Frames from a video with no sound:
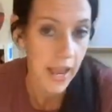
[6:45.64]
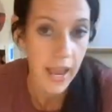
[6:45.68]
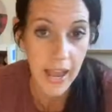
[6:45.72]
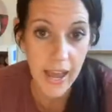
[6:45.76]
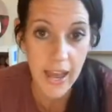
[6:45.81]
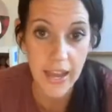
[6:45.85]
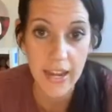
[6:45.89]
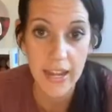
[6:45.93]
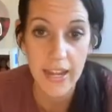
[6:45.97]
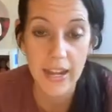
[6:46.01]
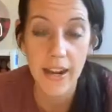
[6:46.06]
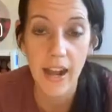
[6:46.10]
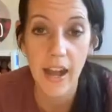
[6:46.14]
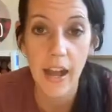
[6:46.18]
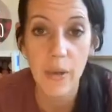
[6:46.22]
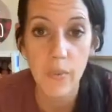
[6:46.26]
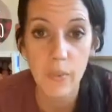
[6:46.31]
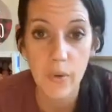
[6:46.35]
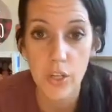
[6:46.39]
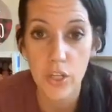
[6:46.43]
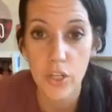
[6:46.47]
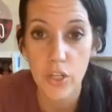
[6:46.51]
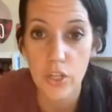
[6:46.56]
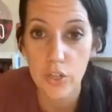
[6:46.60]
had it,
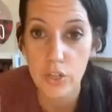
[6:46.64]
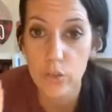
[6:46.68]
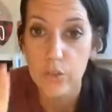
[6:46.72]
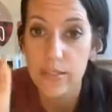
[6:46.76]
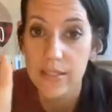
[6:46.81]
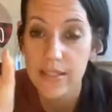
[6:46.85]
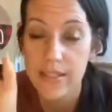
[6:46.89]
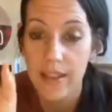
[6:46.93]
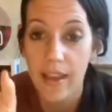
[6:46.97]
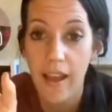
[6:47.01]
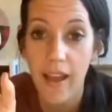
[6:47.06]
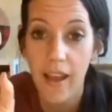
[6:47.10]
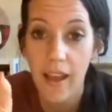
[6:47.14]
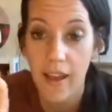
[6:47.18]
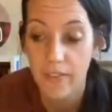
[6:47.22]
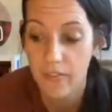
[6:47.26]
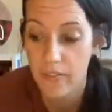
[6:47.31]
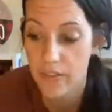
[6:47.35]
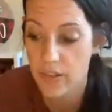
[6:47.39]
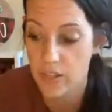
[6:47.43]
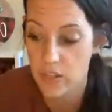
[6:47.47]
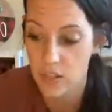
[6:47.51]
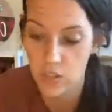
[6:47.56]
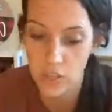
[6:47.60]
I would use
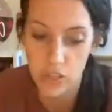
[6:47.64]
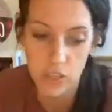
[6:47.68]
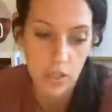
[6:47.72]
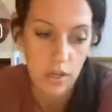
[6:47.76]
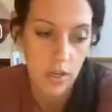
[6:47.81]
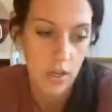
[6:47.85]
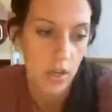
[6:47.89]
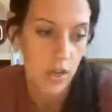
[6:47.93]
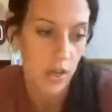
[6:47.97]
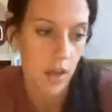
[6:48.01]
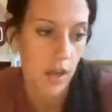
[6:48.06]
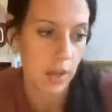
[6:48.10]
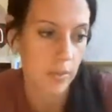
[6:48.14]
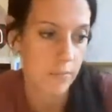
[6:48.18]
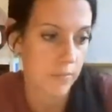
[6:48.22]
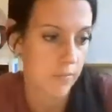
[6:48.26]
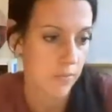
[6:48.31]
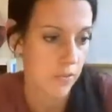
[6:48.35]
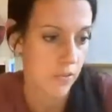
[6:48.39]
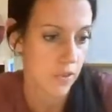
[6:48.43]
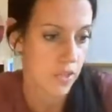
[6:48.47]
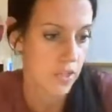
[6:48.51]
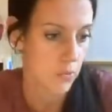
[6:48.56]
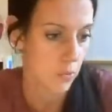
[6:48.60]
1/2 inch
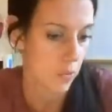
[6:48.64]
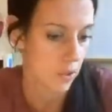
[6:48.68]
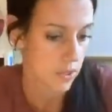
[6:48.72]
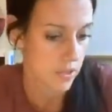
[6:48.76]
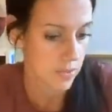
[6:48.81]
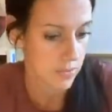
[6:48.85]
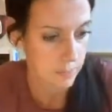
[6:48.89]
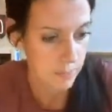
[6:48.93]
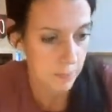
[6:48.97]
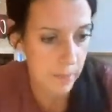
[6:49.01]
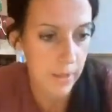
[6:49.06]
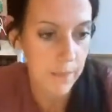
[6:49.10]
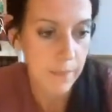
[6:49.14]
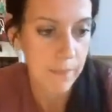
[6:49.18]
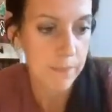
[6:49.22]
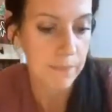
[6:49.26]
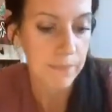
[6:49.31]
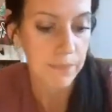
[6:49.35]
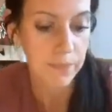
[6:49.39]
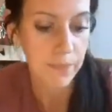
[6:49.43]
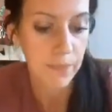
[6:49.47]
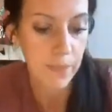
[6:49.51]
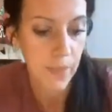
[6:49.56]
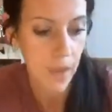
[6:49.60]
for these words. But
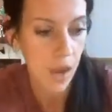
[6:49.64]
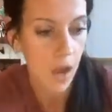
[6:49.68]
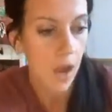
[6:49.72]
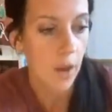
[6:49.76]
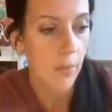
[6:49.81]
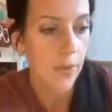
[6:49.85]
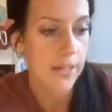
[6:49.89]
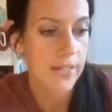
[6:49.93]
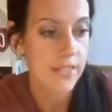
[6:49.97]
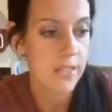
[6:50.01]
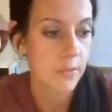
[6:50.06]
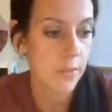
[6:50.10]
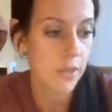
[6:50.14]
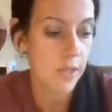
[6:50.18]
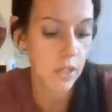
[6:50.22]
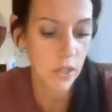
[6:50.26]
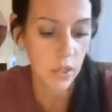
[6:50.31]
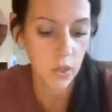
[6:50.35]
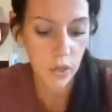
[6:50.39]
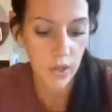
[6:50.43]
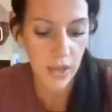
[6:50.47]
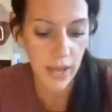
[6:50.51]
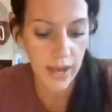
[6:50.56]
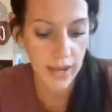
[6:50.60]
all right, so we're going
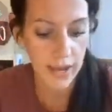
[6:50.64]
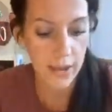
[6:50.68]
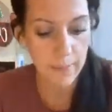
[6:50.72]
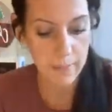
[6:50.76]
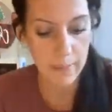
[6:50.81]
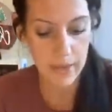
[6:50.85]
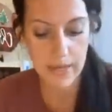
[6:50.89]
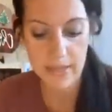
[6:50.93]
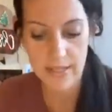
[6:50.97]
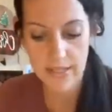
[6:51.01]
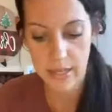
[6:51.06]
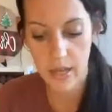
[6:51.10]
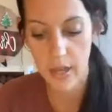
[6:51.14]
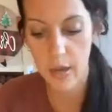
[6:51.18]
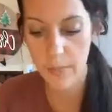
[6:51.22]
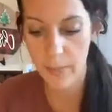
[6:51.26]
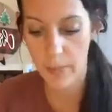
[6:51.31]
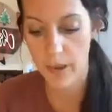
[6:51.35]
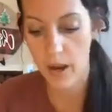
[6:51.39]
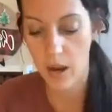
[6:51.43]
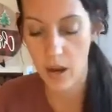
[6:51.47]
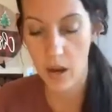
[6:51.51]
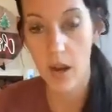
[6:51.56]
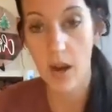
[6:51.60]
to go ahead and mix
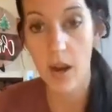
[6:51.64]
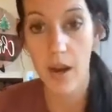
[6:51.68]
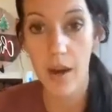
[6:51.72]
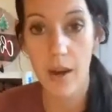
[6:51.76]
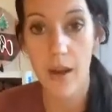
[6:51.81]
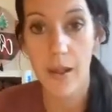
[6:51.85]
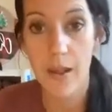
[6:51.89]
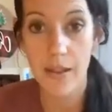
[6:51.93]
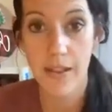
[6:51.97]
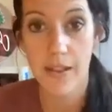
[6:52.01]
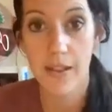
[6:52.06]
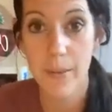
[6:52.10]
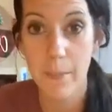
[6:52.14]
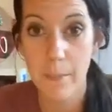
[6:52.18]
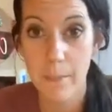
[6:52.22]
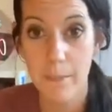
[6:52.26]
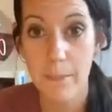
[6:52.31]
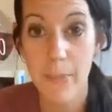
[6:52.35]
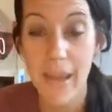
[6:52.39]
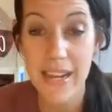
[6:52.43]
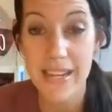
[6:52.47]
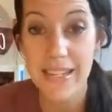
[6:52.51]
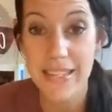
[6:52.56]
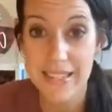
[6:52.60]
up our
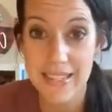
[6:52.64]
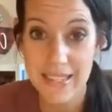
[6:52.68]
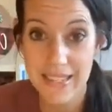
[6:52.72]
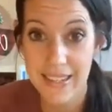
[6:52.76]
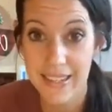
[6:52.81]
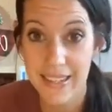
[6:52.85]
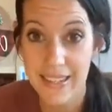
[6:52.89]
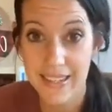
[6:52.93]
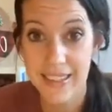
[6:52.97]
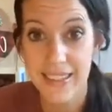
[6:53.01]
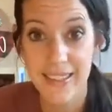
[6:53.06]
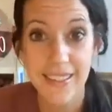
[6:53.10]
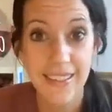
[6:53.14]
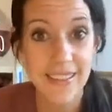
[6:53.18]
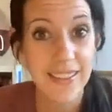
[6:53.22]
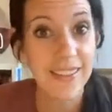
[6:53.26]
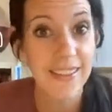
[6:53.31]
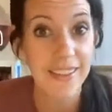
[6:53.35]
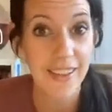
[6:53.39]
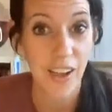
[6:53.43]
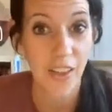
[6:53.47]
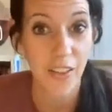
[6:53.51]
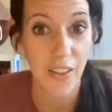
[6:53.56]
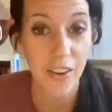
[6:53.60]
base
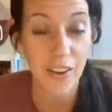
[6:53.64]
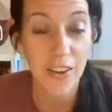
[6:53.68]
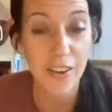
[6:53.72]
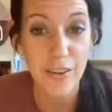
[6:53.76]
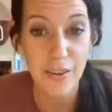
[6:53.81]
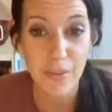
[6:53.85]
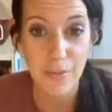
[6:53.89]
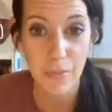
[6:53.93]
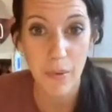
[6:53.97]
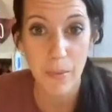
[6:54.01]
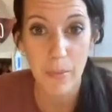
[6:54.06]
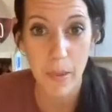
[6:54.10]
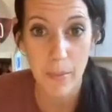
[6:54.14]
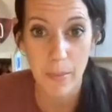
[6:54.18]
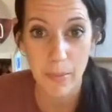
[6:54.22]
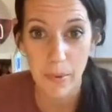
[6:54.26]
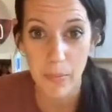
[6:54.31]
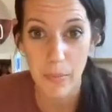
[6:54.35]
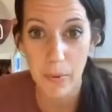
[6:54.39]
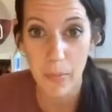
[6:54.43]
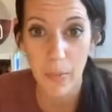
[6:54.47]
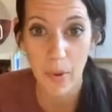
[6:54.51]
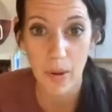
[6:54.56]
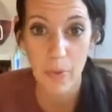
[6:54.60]
color.
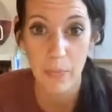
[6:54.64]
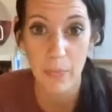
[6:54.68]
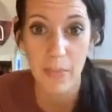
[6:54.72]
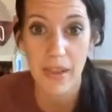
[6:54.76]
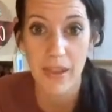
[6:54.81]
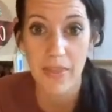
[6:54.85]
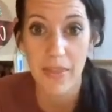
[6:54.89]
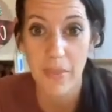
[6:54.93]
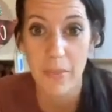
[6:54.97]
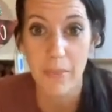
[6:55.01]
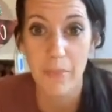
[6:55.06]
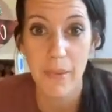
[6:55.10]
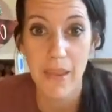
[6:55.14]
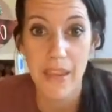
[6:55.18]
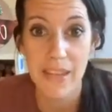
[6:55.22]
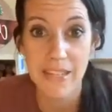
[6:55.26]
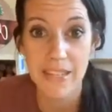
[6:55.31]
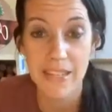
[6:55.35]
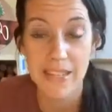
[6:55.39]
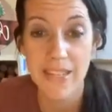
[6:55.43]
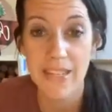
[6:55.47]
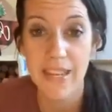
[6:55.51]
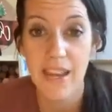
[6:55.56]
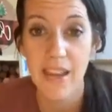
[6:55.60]
Remember, we want to paint the
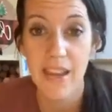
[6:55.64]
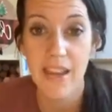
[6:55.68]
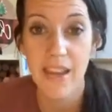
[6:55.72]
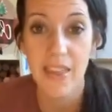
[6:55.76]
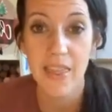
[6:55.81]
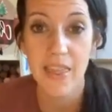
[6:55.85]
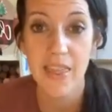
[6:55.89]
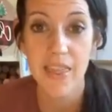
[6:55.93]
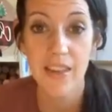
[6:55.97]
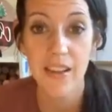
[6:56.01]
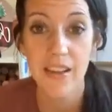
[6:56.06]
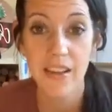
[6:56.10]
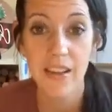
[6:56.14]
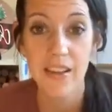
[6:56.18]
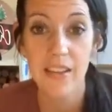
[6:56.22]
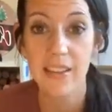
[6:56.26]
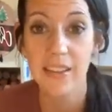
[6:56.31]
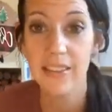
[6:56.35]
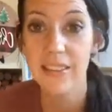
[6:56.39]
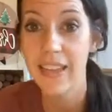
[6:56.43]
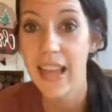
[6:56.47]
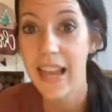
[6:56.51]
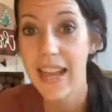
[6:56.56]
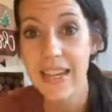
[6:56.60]
base,
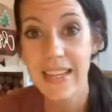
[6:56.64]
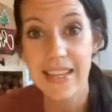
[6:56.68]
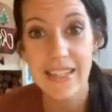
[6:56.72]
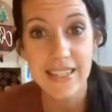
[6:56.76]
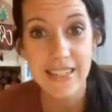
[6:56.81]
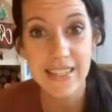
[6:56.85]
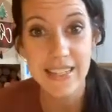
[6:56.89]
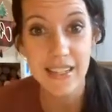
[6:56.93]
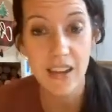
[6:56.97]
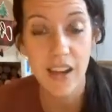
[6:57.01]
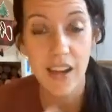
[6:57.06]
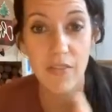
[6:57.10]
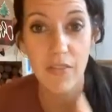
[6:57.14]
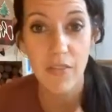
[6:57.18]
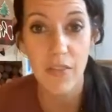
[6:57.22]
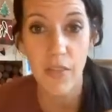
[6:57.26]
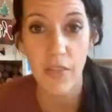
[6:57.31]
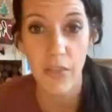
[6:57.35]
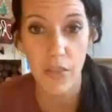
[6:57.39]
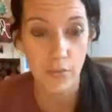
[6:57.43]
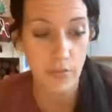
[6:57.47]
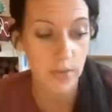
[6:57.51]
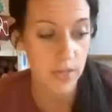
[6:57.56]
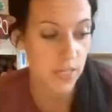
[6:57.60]
the lightest of
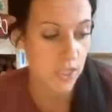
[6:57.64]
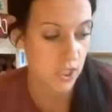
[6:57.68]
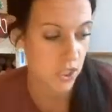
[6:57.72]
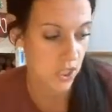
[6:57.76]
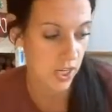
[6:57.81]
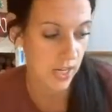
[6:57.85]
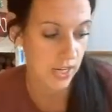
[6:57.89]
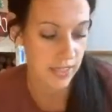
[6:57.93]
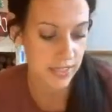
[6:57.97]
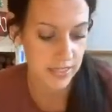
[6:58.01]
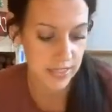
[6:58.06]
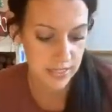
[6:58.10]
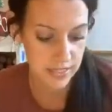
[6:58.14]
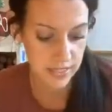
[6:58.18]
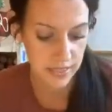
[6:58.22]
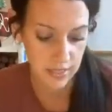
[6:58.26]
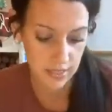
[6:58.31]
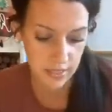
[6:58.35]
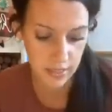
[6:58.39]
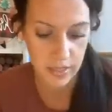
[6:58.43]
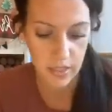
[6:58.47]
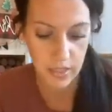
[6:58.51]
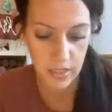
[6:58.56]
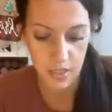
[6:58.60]
the 3 shades.
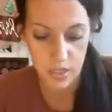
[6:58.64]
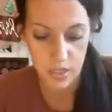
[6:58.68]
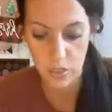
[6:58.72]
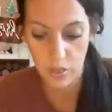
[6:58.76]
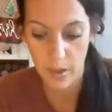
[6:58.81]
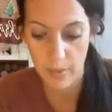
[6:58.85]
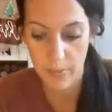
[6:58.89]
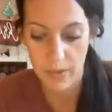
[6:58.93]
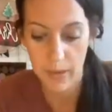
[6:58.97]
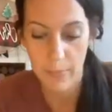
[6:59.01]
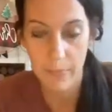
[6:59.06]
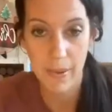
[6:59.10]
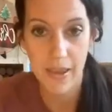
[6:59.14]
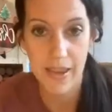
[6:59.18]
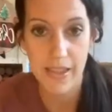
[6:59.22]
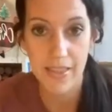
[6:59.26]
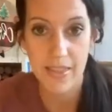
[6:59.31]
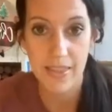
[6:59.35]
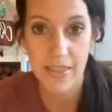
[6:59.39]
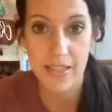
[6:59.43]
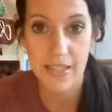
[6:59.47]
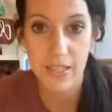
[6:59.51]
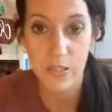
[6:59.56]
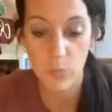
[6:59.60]
So I'm going to
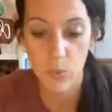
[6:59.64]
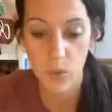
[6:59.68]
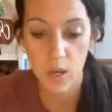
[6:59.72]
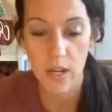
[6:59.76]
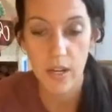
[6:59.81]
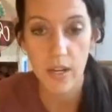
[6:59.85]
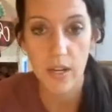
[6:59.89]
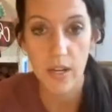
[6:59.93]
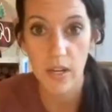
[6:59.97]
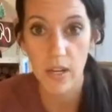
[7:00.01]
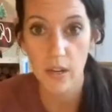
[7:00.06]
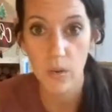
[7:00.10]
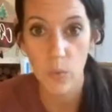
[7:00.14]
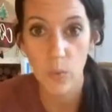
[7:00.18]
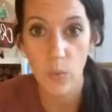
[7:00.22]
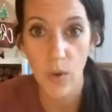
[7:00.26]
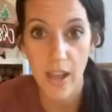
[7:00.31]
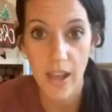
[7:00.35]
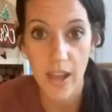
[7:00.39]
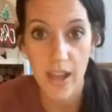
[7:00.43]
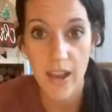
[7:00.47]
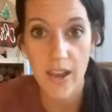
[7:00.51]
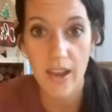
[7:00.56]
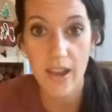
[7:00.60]
paint this one
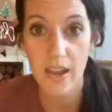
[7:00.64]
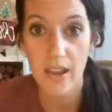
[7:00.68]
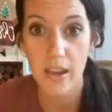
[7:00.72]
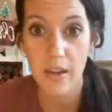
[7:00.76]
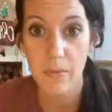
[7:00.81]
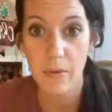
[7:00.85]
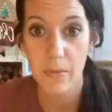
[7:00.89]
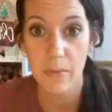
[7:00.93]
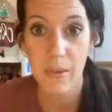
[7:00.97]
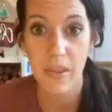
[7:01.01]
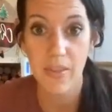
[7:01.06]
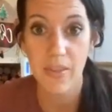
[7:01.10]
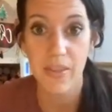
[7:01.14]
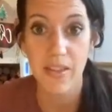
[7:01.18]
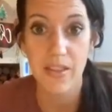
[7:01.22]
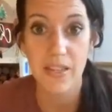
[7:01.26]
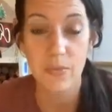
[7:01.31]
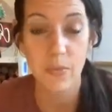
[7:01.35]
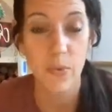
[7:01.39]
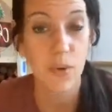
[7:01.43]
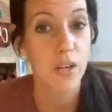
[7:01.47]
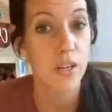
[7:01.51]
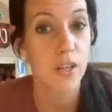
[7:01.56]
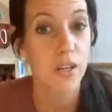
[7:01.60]
red, and I'm going to paint
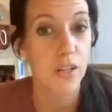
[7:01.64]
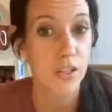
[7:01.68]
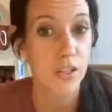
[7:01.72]
this